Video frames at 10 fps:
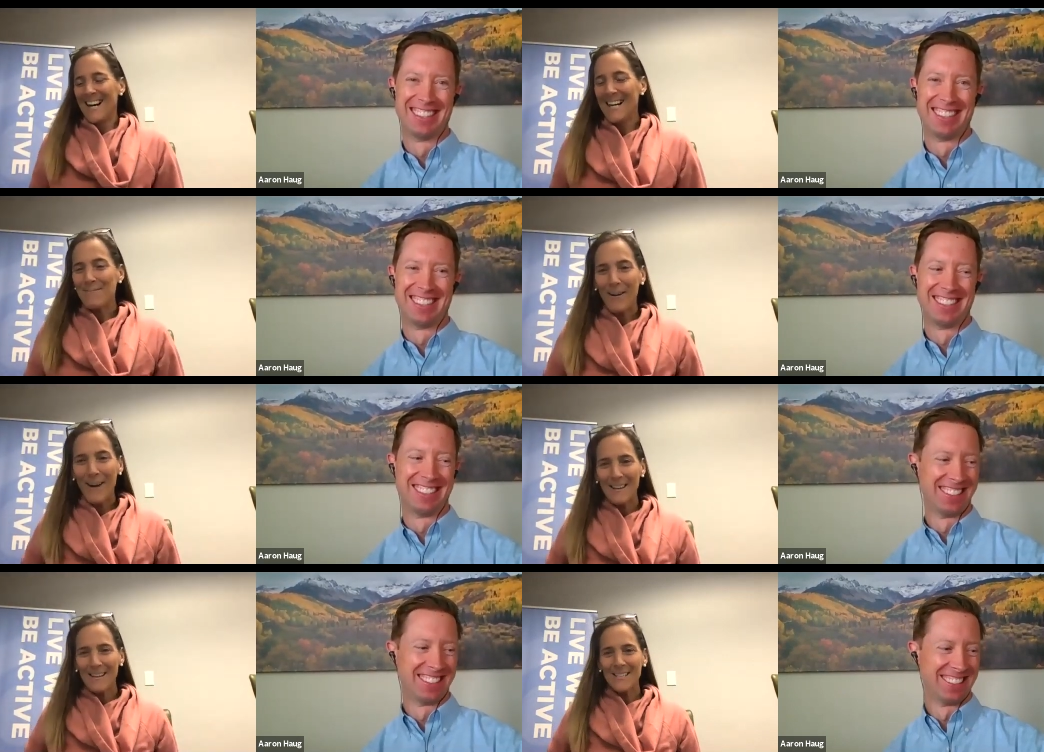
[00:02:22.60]
Speaker 1: Um, all
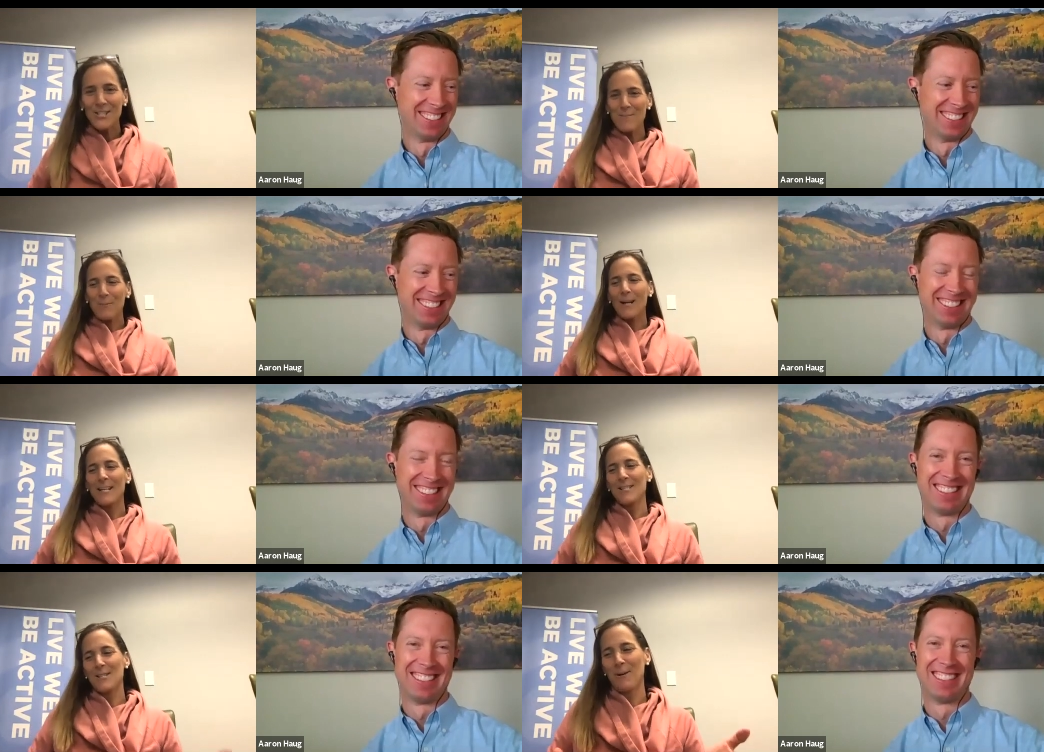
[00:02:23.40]
right, let's jump right
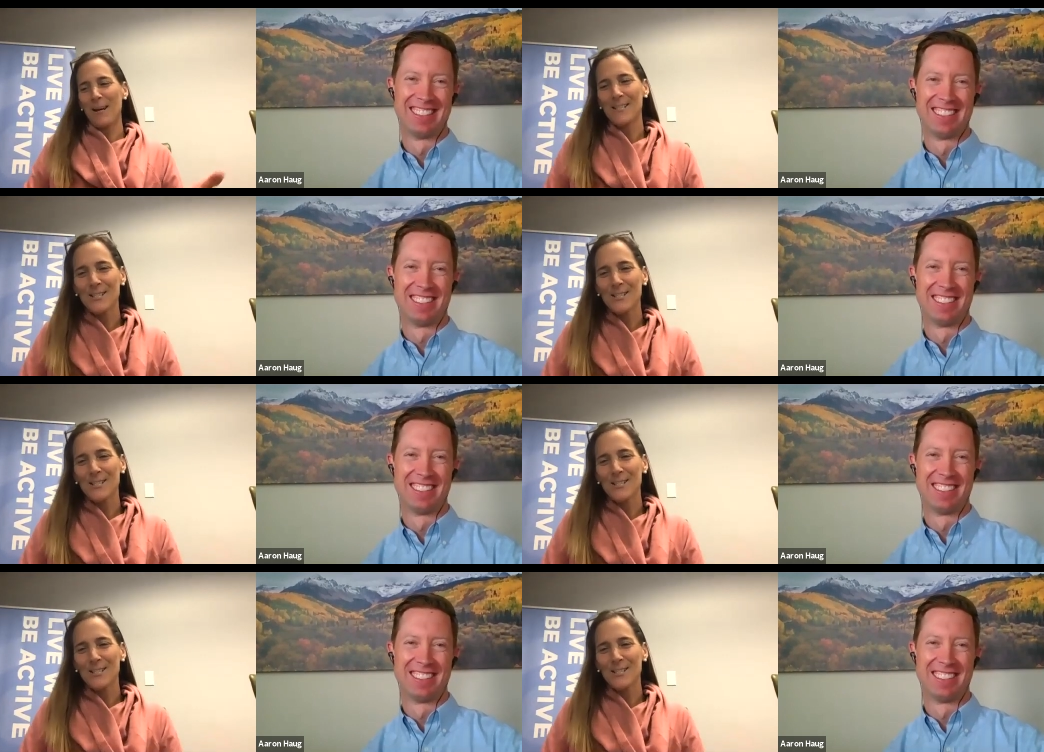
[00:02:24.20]
into it.